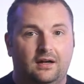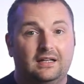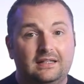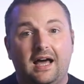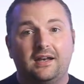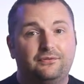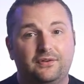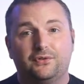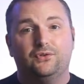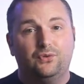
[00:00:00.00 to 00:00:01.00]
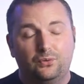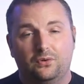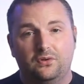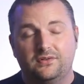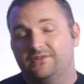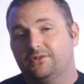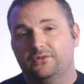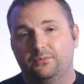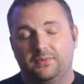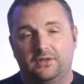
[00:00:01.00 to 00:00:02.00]
a lot of different tools
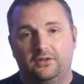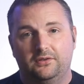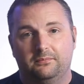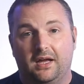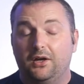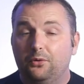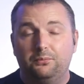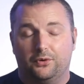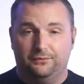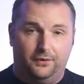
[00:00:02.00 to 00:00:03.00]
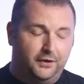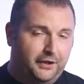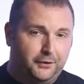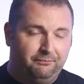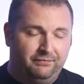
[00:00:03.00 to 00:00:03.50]
to build my own portfolio.